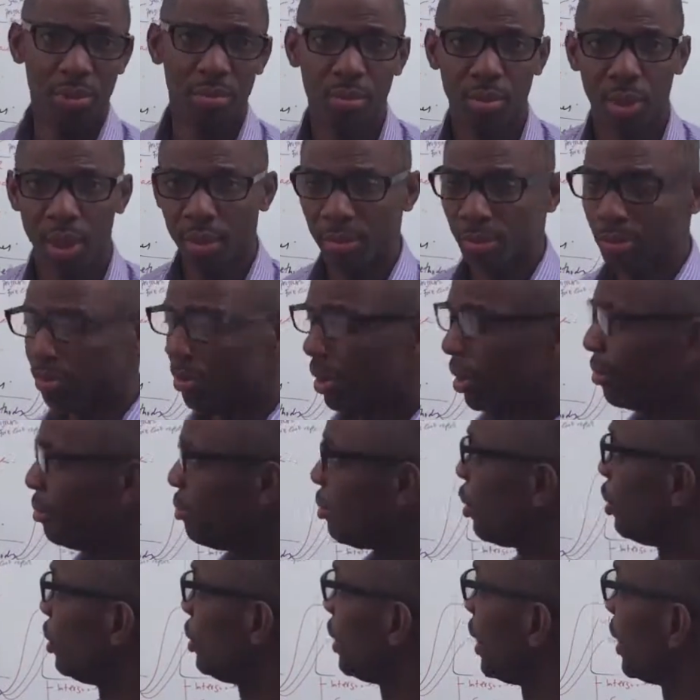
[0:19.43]
in
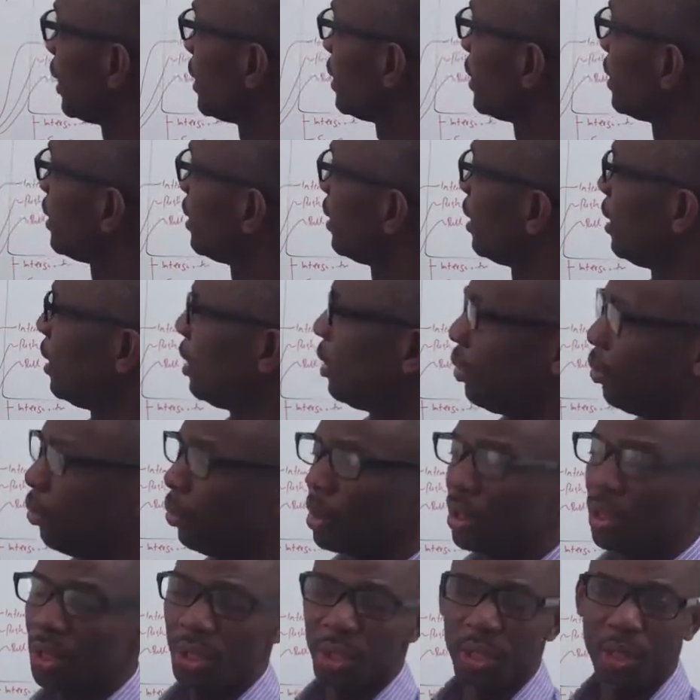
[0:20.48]
projects,
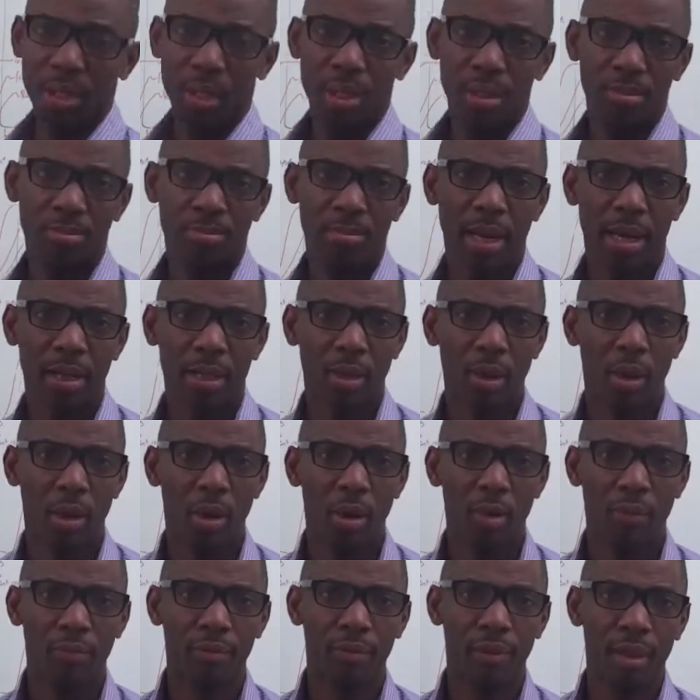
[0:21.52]
which is part
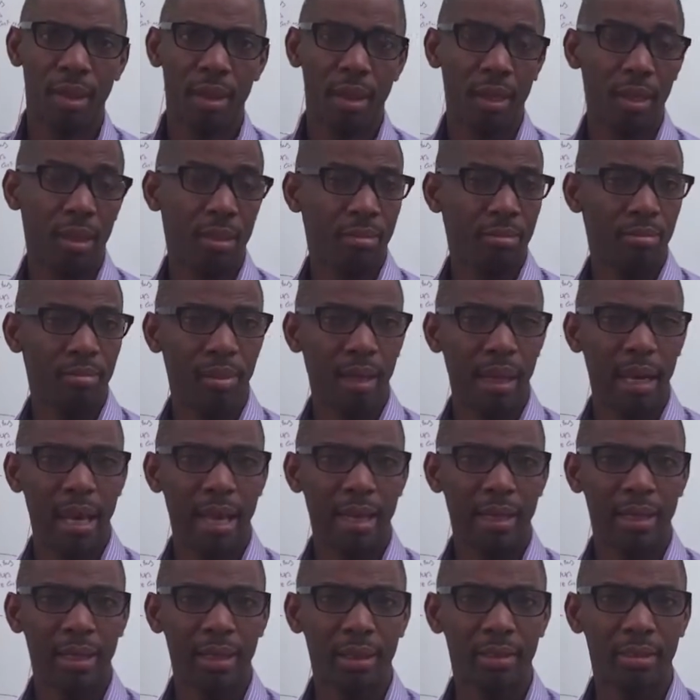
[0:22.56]
of the
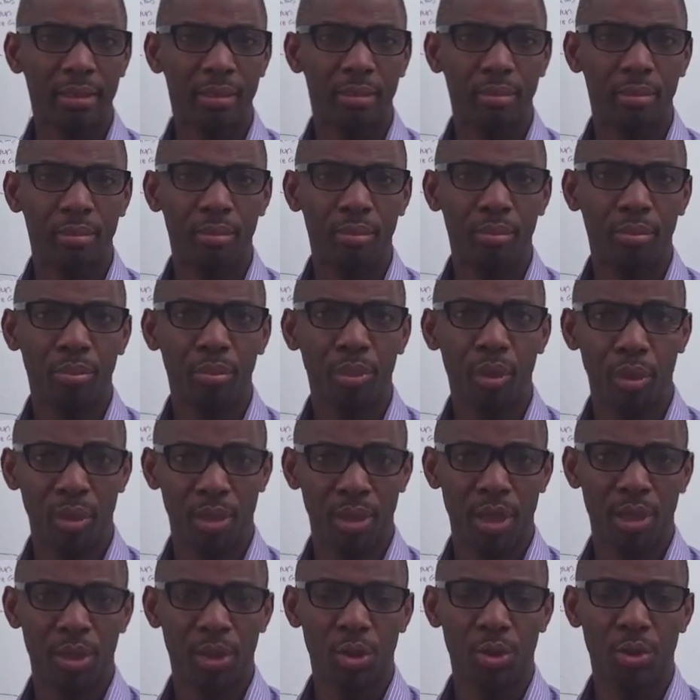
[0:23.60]
planning
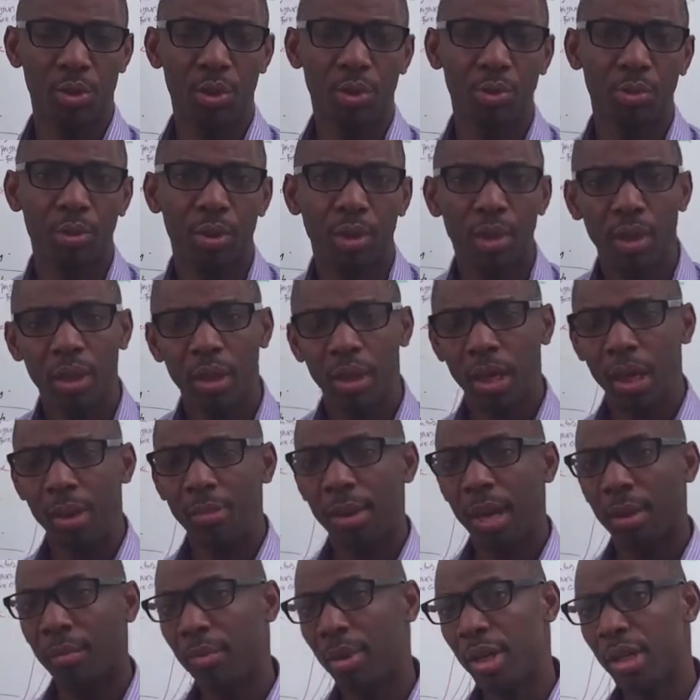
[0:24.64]
process group. In
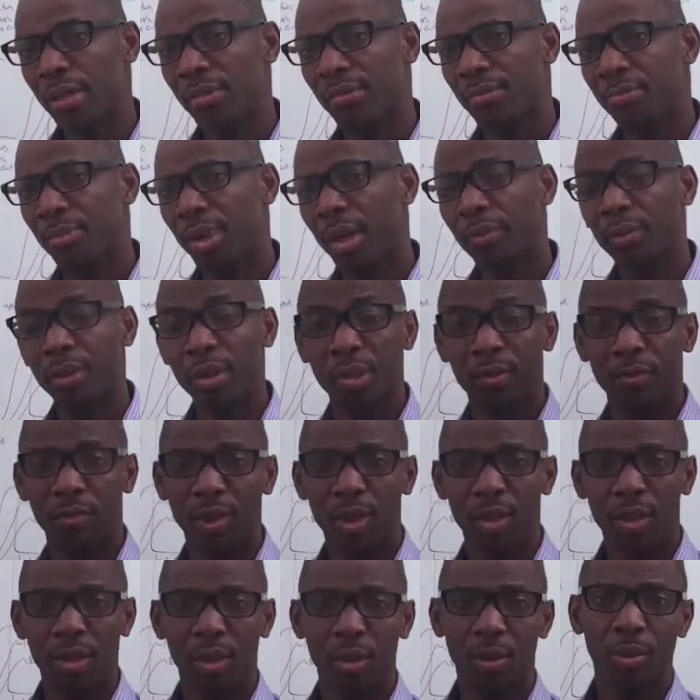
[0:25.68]
my previous
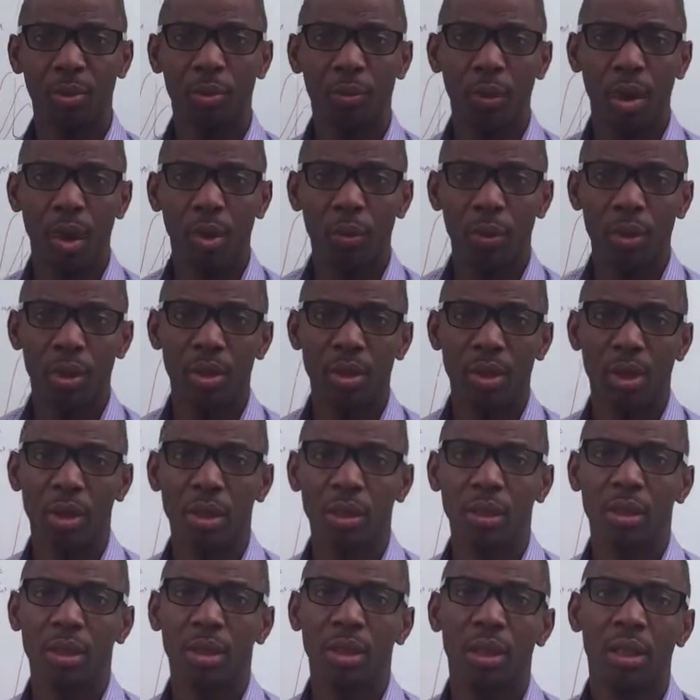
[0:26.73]
video where we
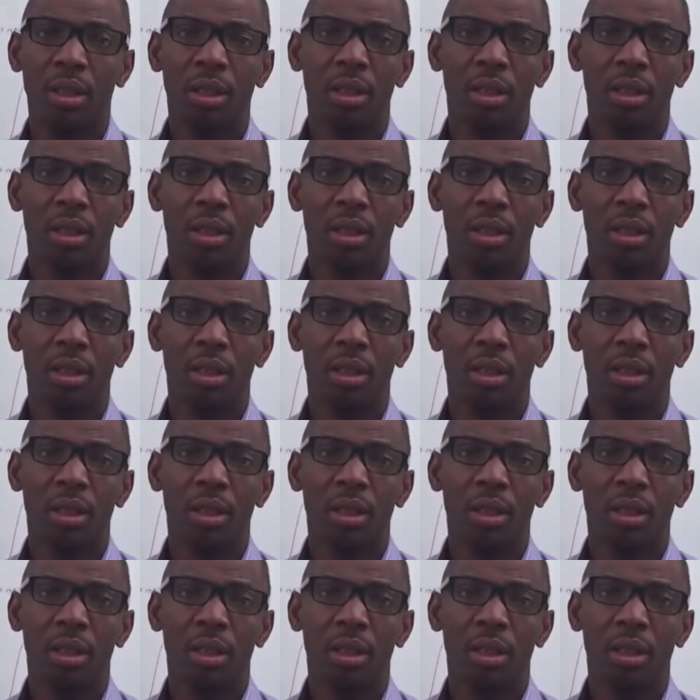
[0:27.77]
talked